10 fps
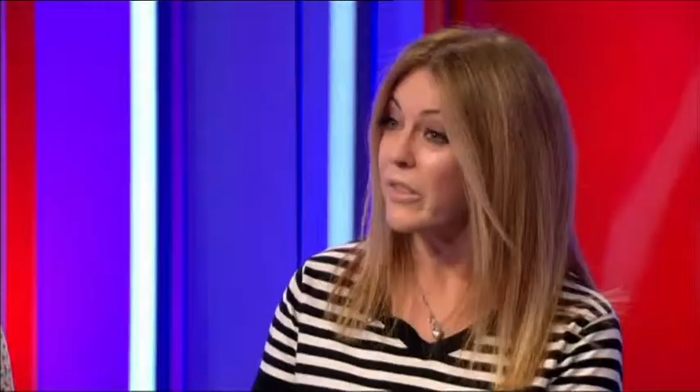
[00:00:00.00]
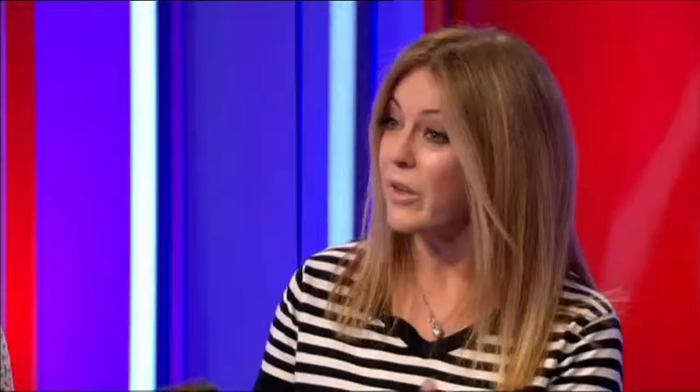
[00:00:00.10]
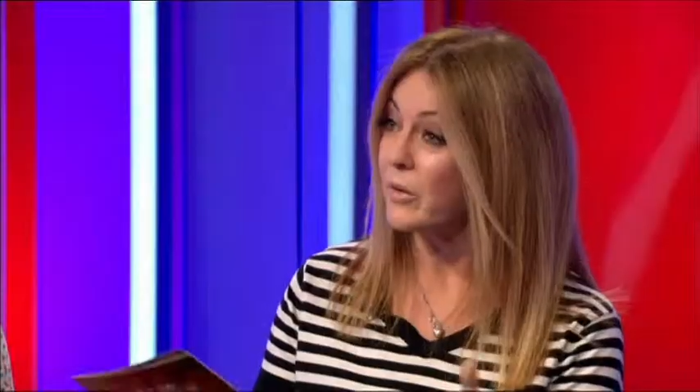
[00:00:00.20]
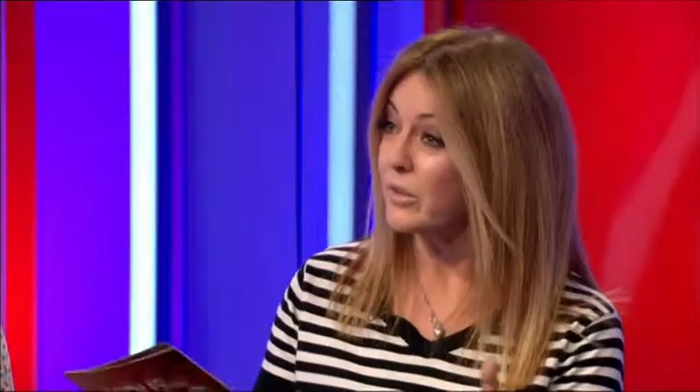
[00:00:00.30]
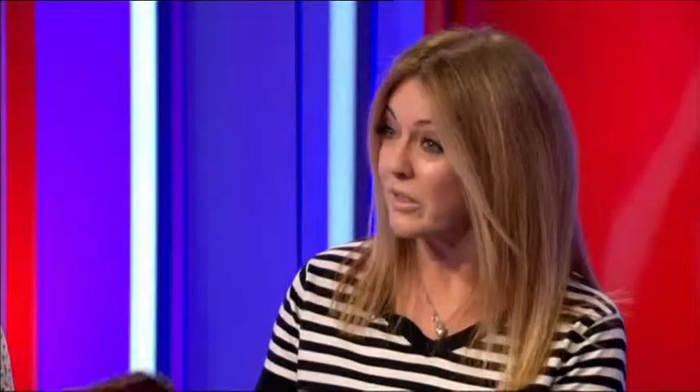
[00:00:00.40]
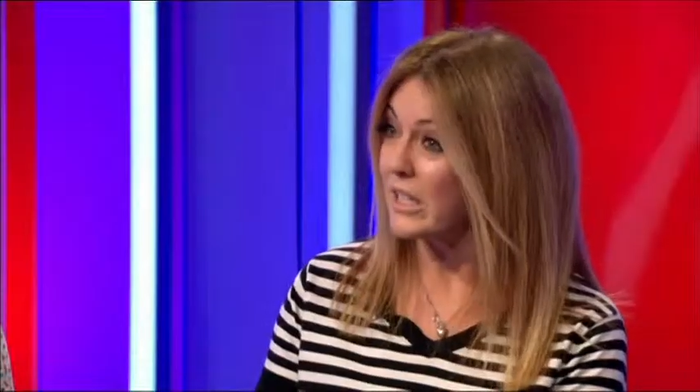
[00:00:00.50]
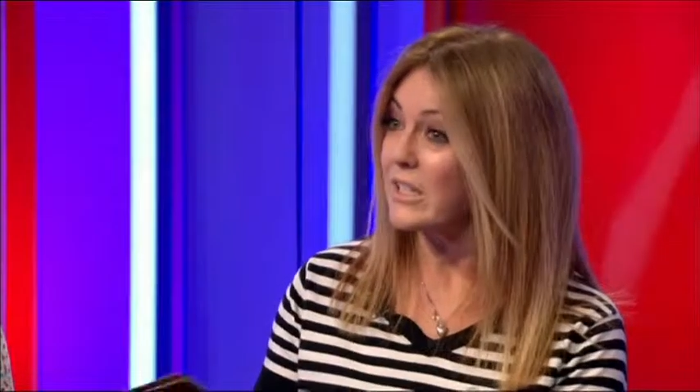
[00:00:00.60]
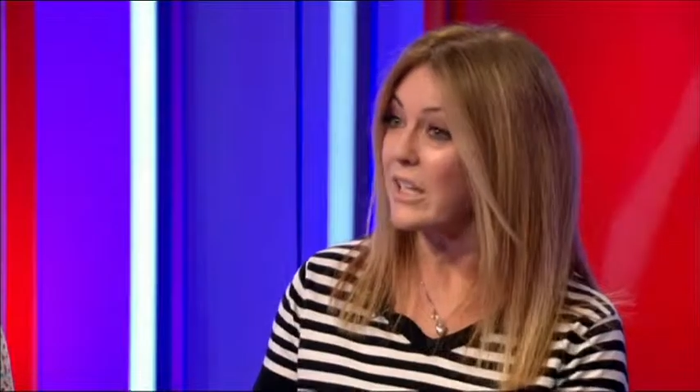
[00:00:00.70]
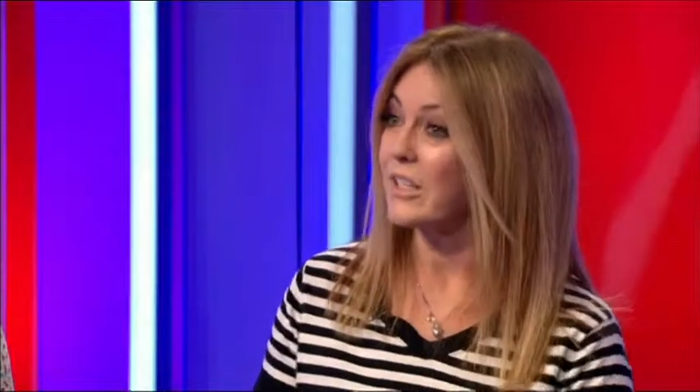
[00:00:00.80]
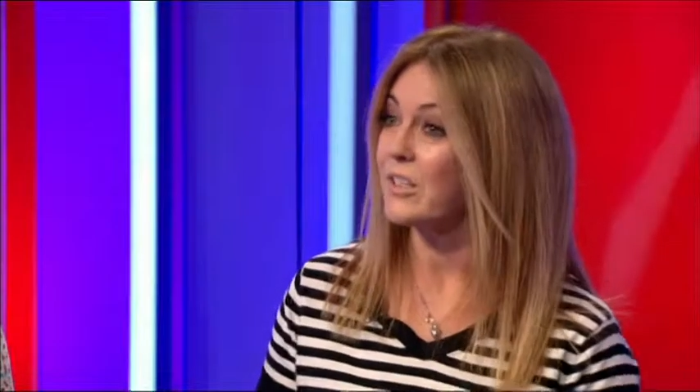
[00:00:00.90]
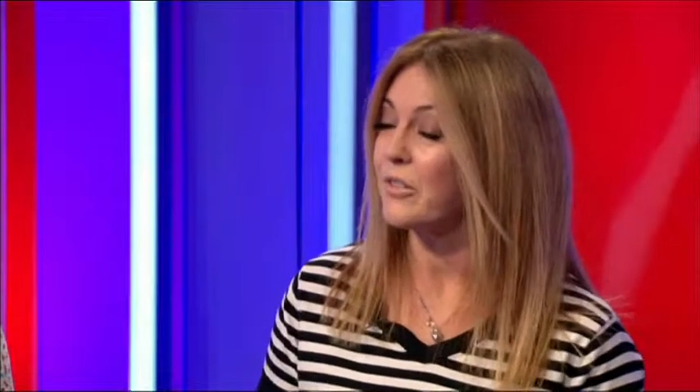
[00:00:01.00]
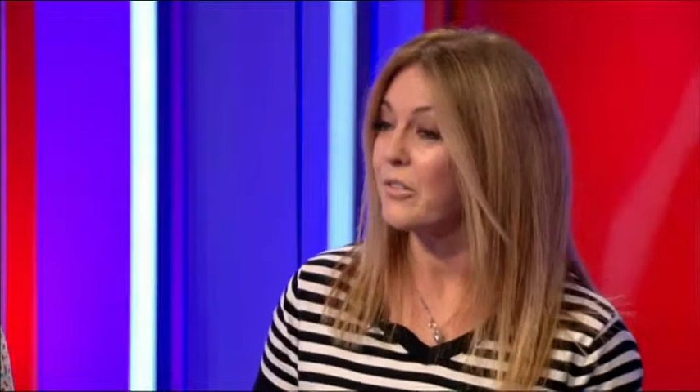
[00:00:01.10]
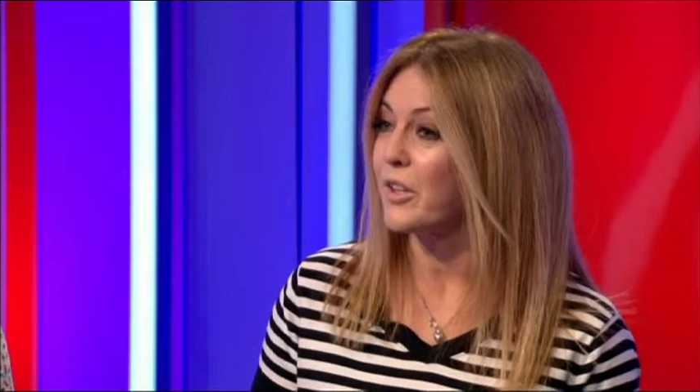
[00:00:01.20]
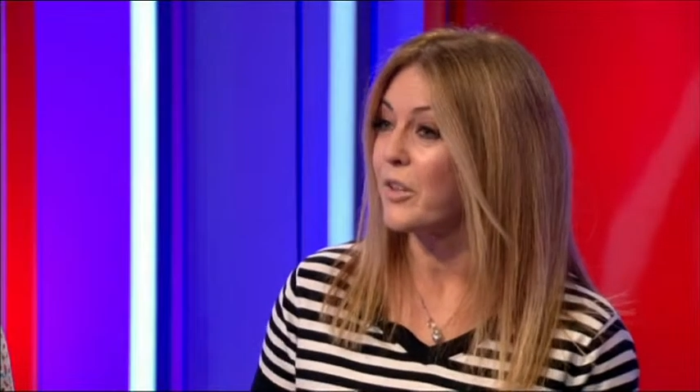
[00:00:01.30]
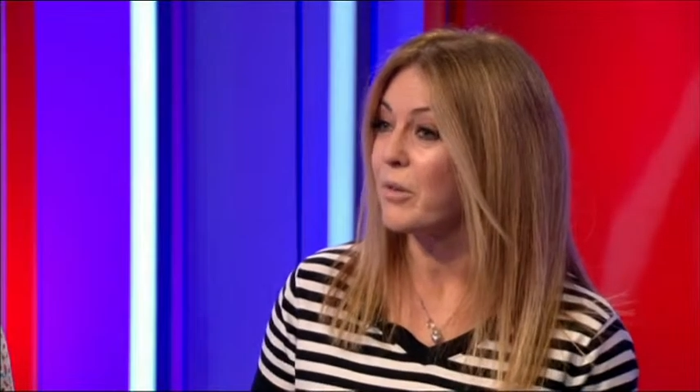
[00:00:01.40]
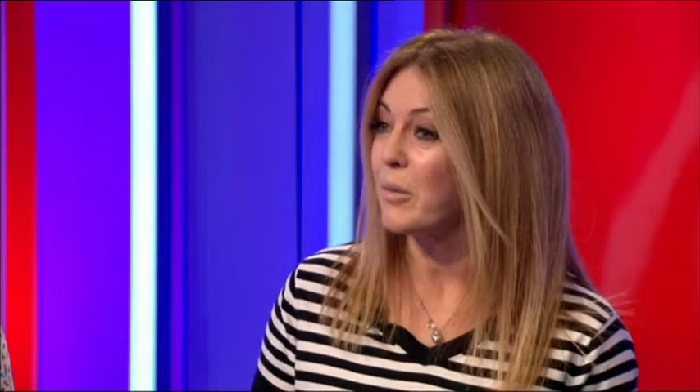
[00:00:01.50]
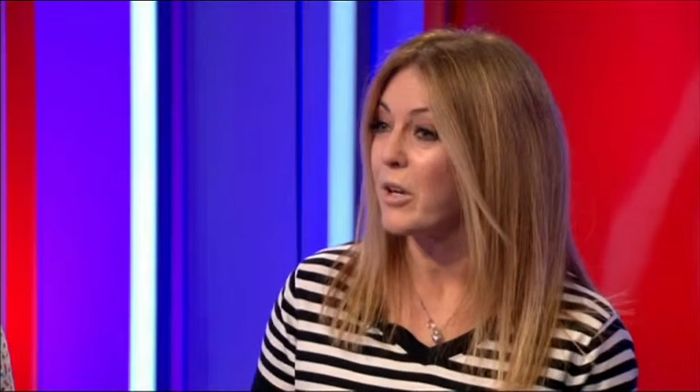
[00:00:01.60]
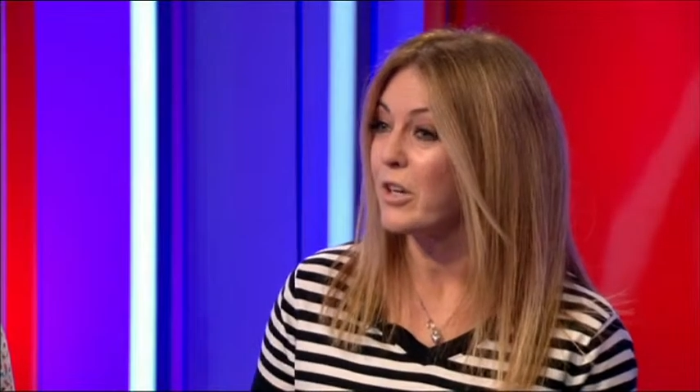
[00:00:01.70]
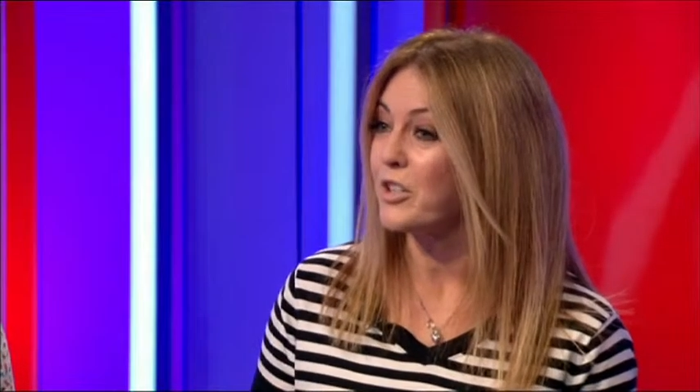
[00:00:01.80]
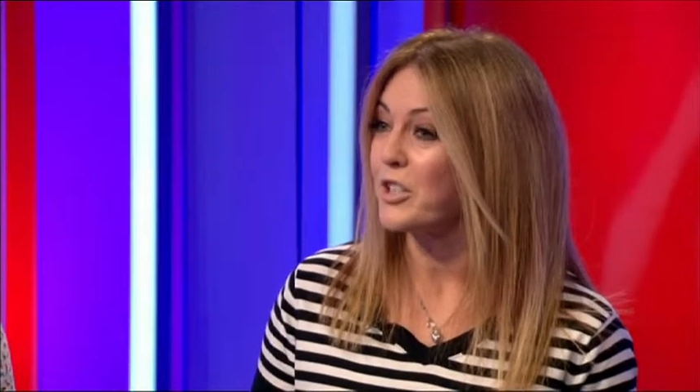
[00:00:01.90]
those details of the three
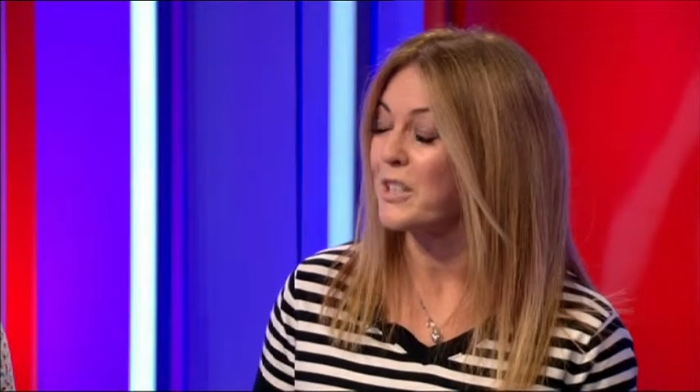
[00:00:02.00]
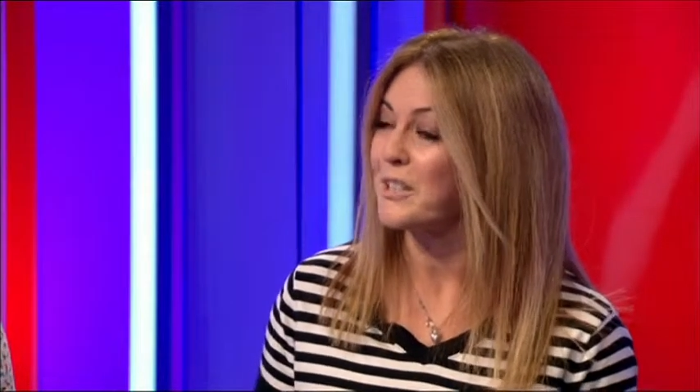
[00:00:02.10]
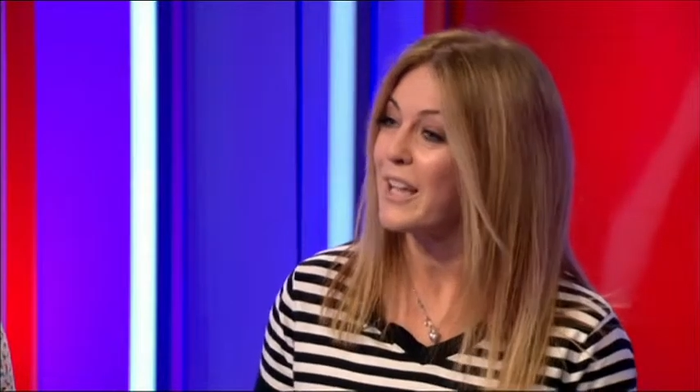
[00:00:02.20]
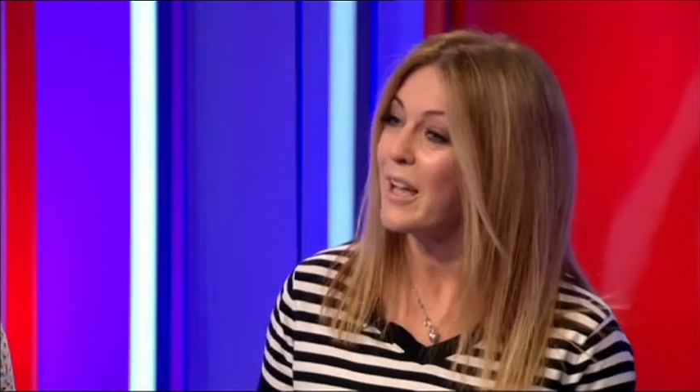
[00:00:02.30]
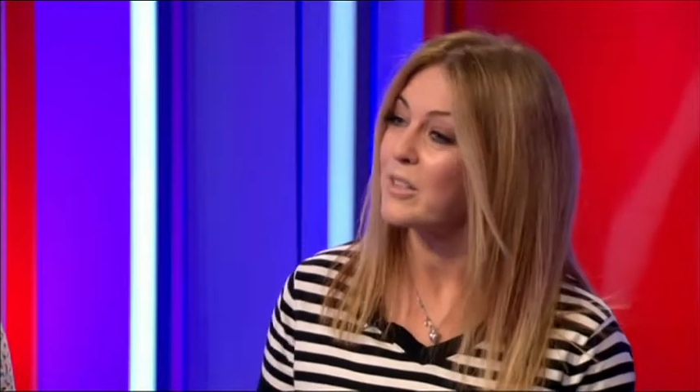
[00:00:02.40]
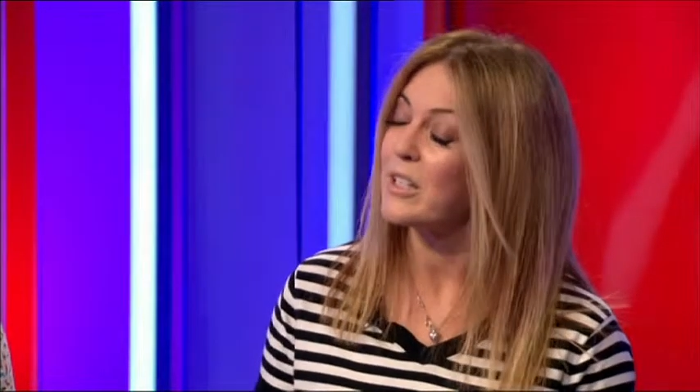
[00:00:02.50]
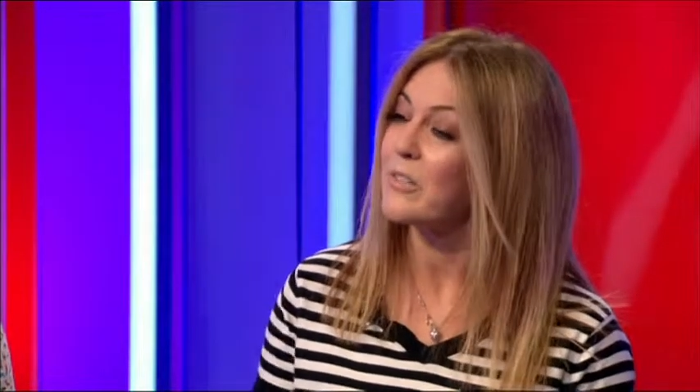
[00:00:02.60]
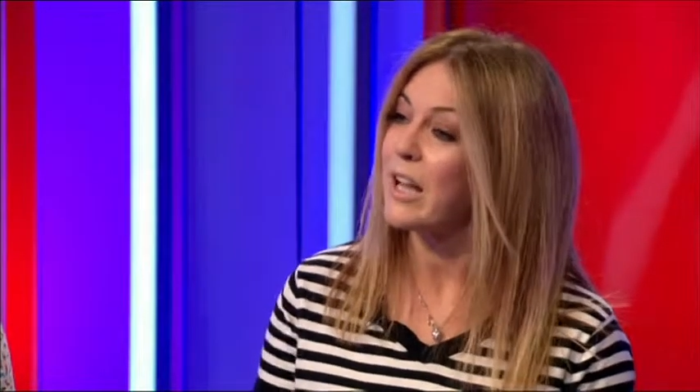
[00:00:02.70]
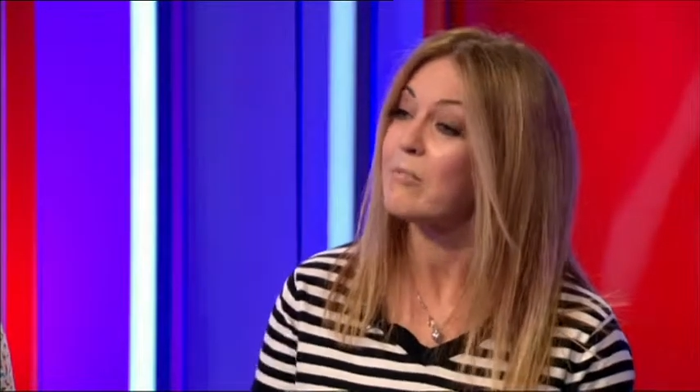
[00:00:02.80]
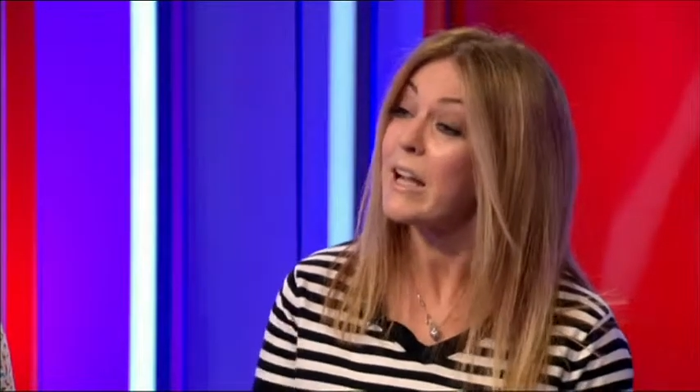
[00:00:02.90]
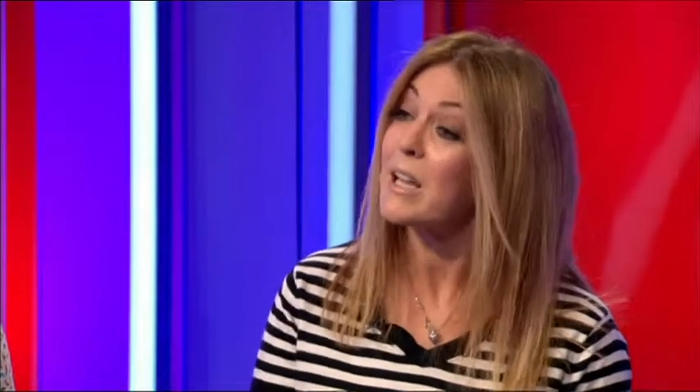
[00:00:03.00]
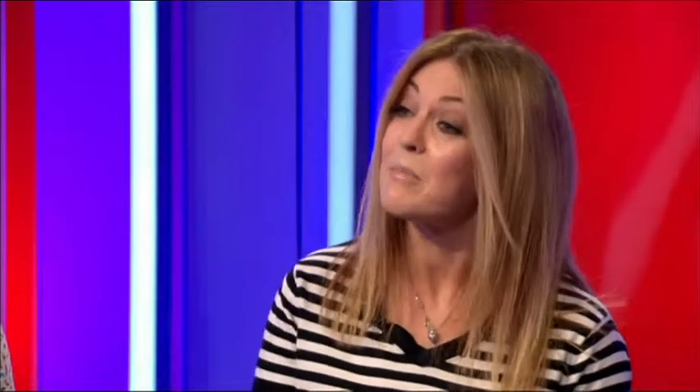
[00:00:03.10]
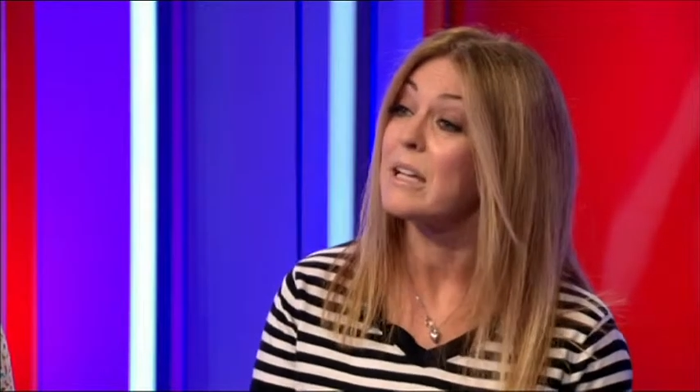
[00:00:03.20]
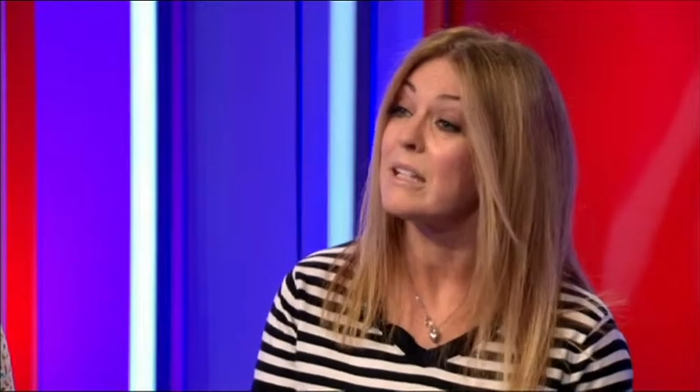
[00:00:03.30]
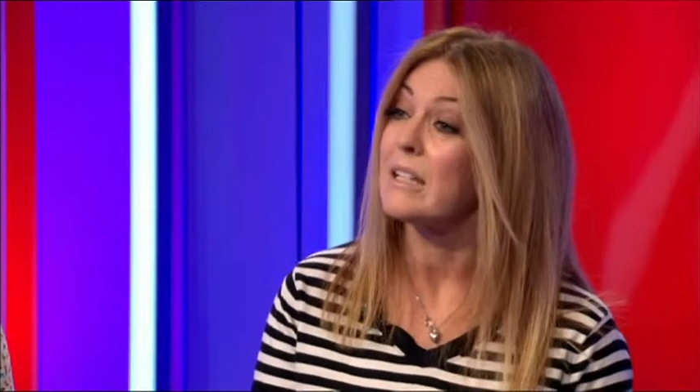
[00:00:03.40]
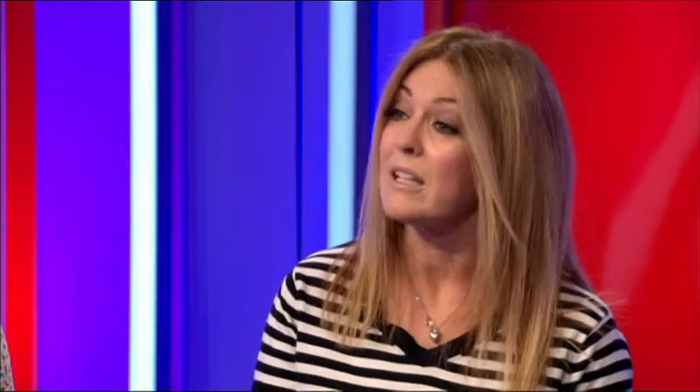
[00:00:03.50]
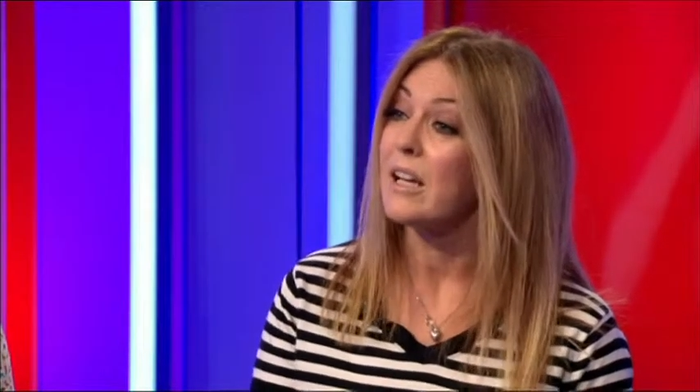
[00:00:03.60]
purchases, the council have now recommended